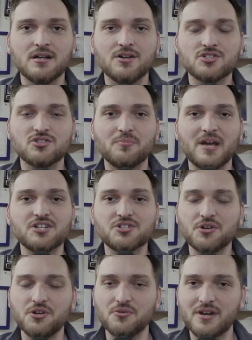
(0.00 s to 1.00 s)
So make
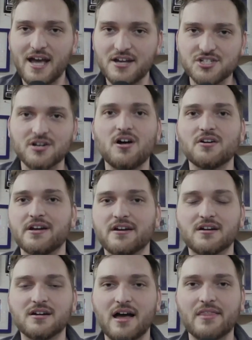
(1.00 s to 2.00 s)
sure you catch it all
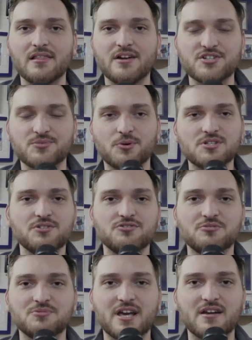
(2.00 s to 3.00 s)
here on the Leggy Sports
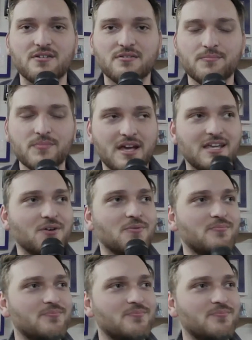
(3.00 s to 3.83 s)
YouTube channel. Thank you.